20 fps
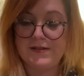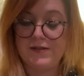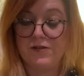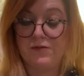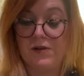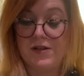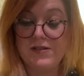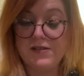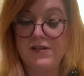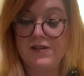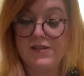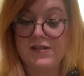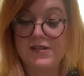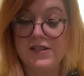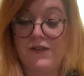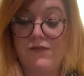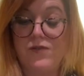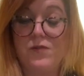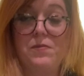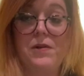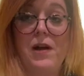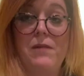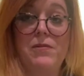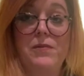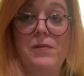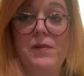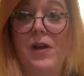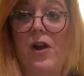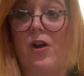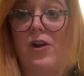The rest of the stuff you
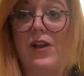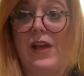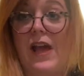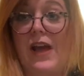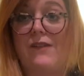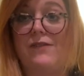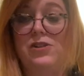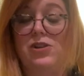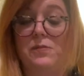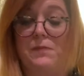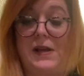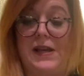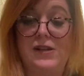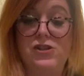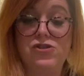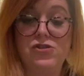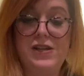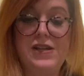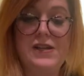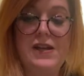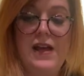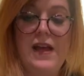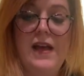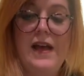probably already have in your pantry.